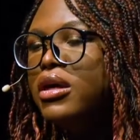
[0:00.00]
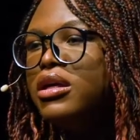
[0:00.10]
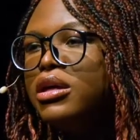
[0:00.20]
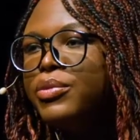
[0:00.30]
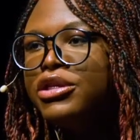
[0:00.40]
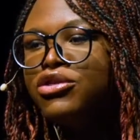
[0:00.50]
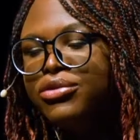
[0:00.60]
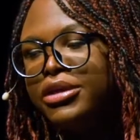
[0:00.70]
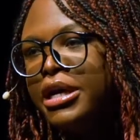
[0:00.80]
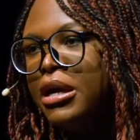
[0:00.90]
It was
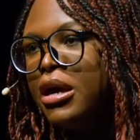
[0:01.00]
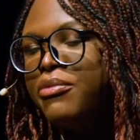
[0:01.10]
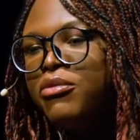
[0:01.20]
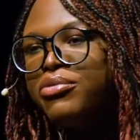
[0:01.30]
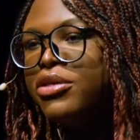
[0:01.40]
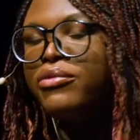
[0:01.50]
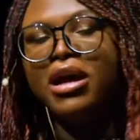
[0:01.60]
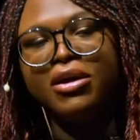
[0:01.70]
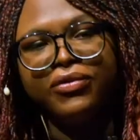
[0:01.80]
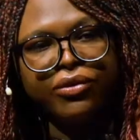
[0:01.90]
interesting. I'm from Southern
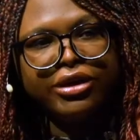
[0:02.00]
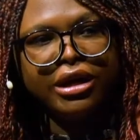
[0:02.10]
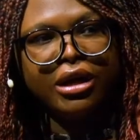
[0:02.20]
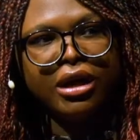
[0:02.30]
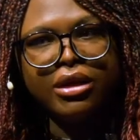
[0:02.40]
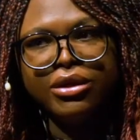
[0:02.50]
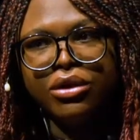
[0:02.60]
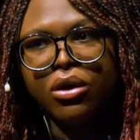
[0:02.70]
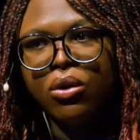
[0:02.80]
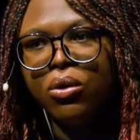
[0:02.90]
California, and
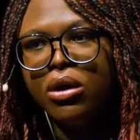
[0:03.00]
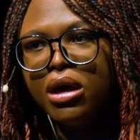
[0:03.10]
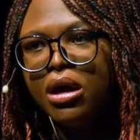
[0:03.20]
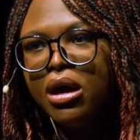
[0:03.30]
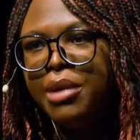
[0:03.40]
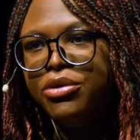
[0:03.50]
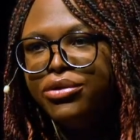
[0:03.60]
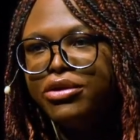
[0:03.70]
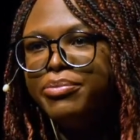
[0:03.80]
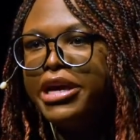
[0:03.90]
so I'm
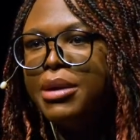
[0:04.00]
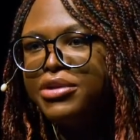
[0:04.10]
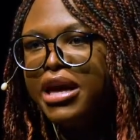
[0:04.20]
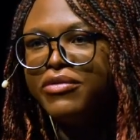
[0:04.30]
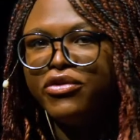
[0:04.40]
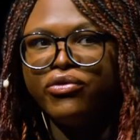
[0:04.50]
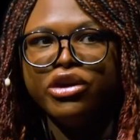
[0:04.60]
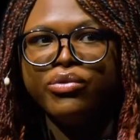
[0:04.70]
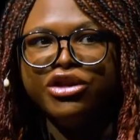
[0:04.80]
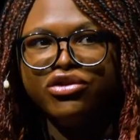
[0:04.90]
used to being able to have a
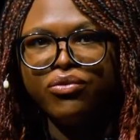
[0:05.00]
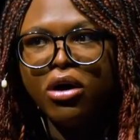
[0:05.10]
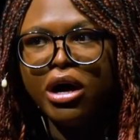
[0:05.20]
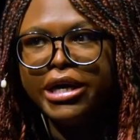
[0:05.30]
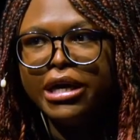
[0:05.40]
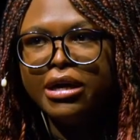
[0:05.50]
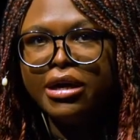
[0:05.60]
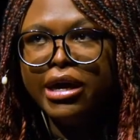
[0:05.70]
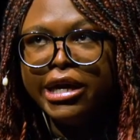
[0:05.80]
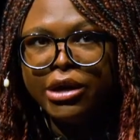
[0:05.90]
free range of walking
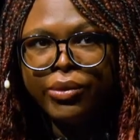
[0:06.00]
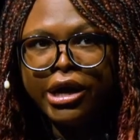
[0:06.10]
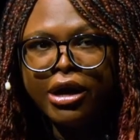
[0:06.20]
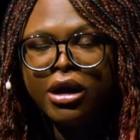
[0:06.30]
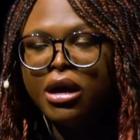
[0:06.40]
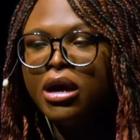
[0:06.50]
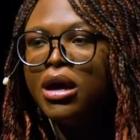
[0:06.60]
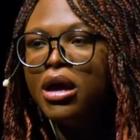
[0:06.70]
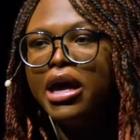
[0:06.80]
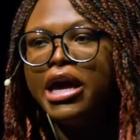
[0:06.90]
anywhere.
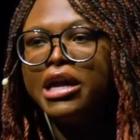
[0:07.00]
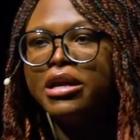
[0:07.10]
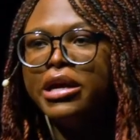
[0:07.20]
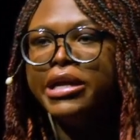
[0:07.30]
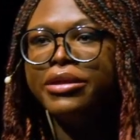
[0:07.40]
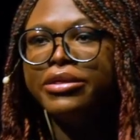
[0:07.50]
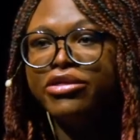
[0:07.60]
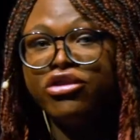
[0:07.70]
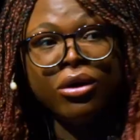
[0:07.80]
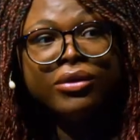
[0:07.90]
And in
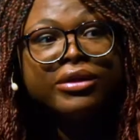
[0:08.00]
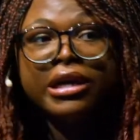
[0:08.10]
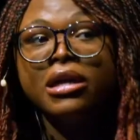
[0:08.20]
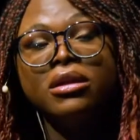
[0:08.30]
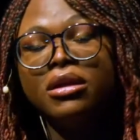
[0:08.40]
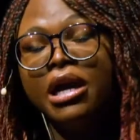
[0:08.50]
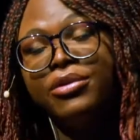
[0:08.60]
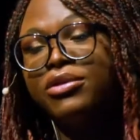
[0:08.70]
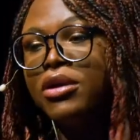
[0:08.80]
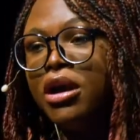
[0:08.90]
Charleston, I
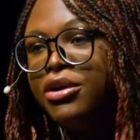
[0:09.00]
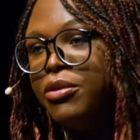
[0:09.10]
was talking to